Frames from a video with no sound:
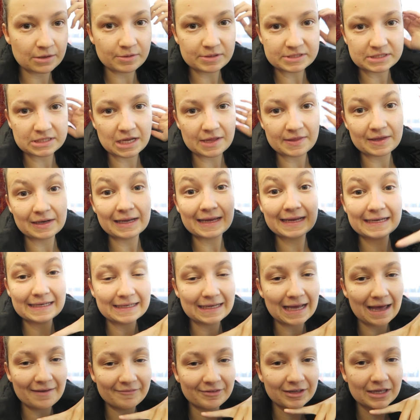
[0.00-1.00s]
there was another lady
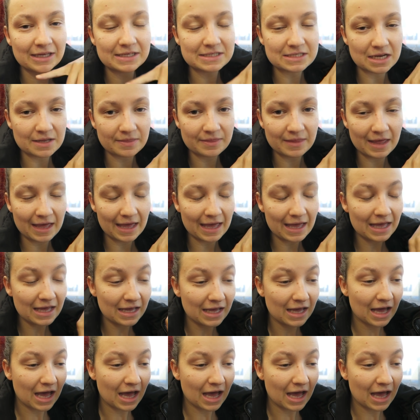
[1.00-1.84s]
having it done there.